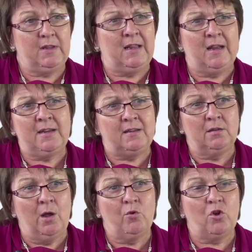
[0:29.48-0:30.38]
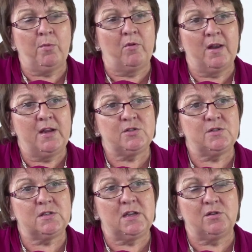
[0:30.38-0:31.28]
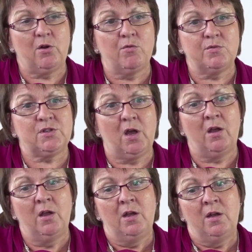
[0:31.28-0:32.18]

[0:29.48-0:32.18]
think I need a locum or an agency doctor